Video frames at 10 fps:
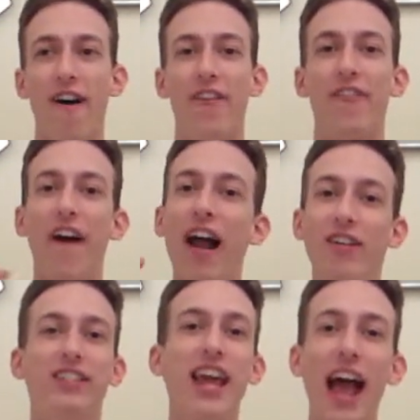
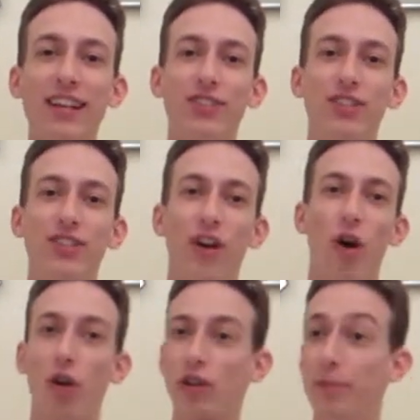fire attacks
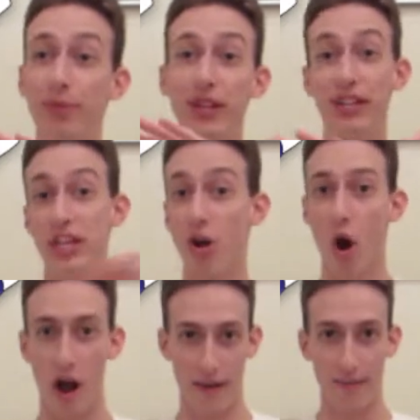are completely
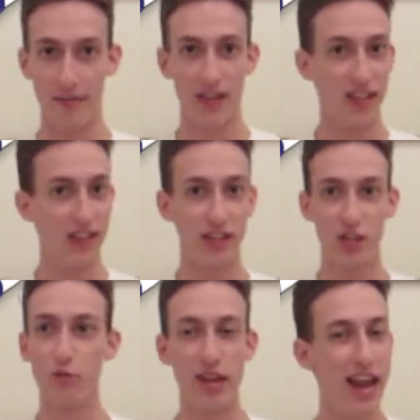gone.
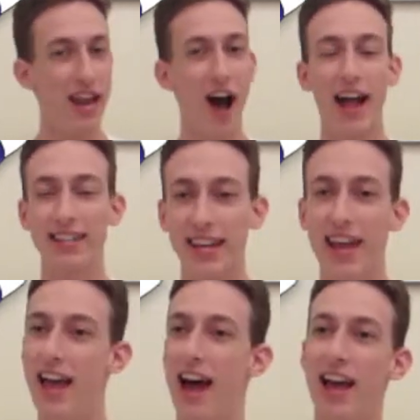You cannot
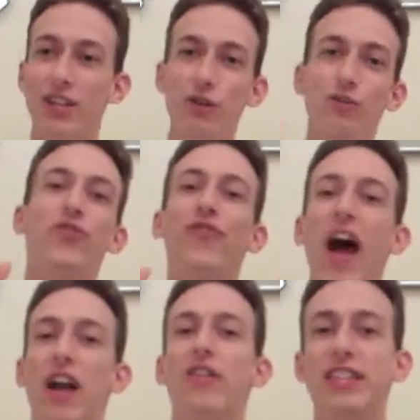use
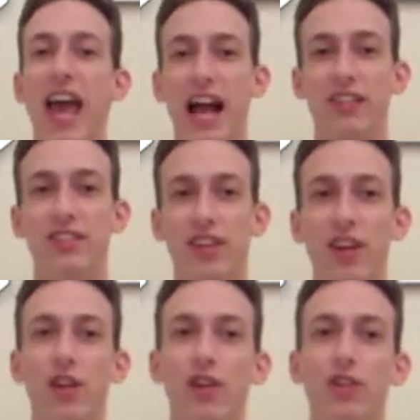fire
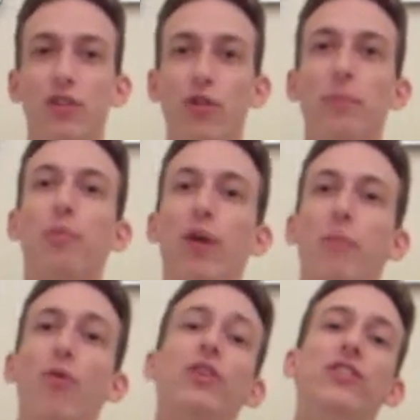attacks during
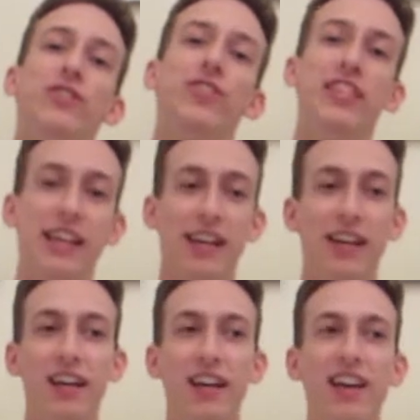Primordial Sea.
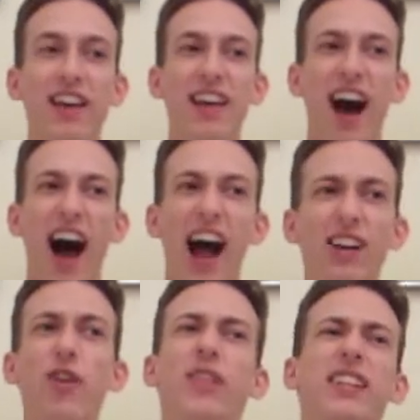I
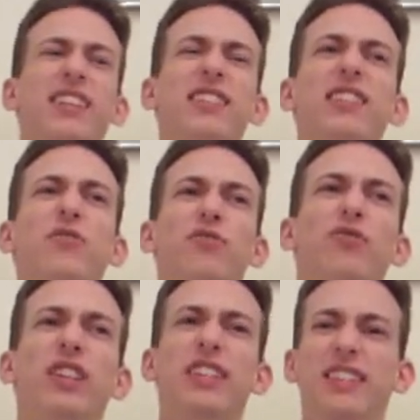know, that doesn't
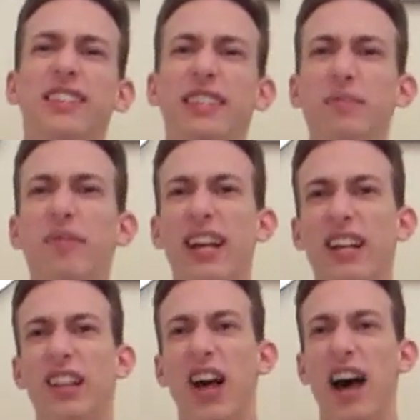really seem like
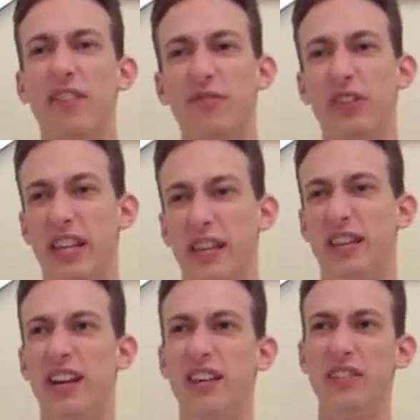a lot, really,
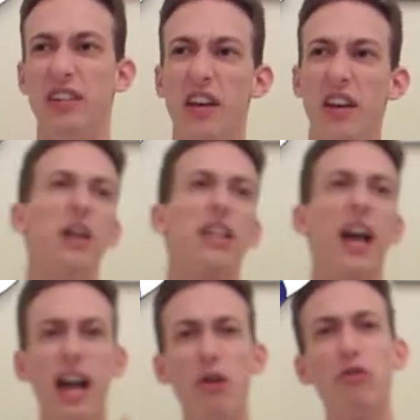because
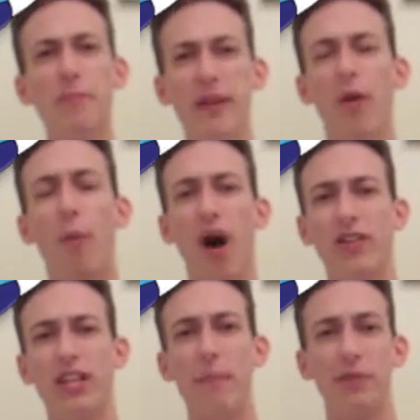Kyogre being a
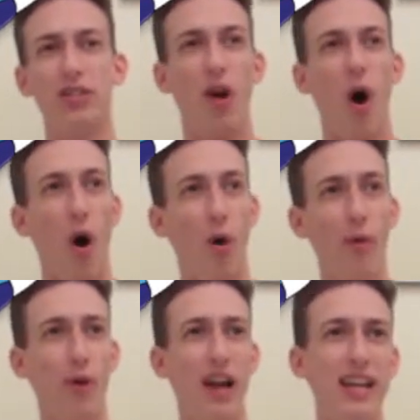water type is
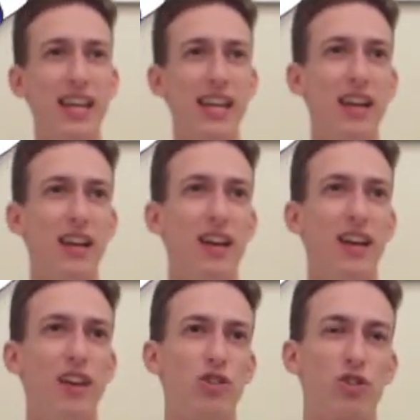already
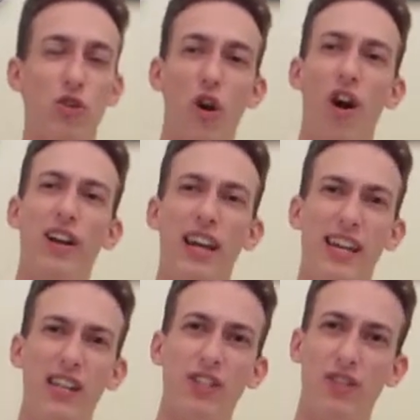strong
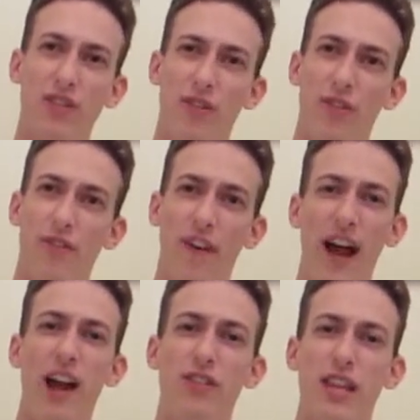against
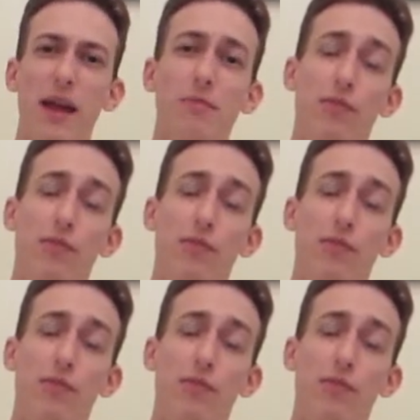fire type